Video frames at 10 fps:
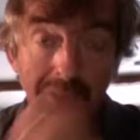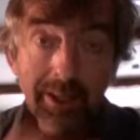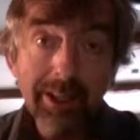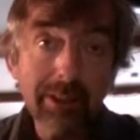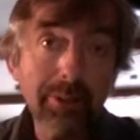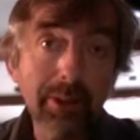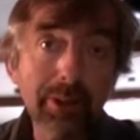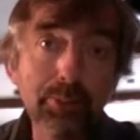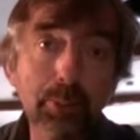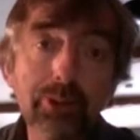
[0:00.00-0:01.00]
There are some
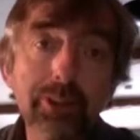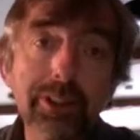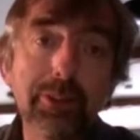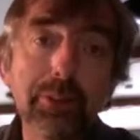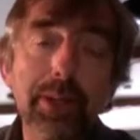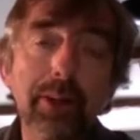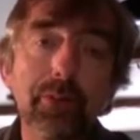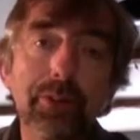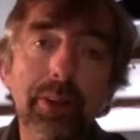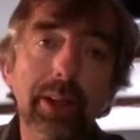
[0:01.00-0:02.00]
other positive
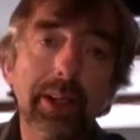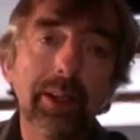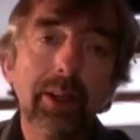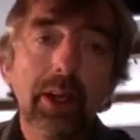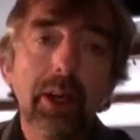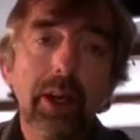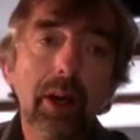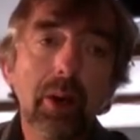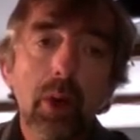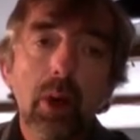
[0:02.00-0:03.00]
spin-offs, I think.
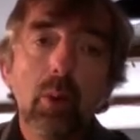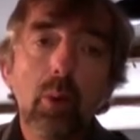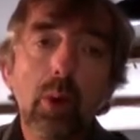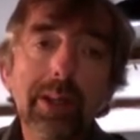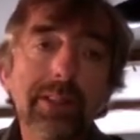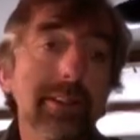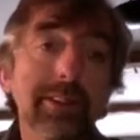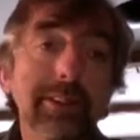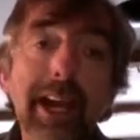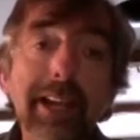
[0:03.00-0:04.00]
One is
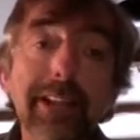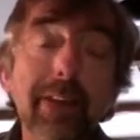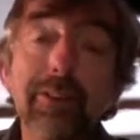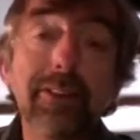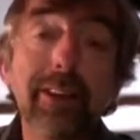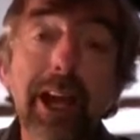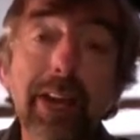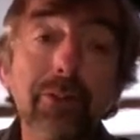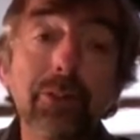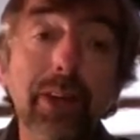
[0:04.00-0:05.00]
that tax
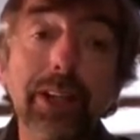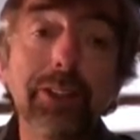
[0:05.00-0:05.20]
havens would actually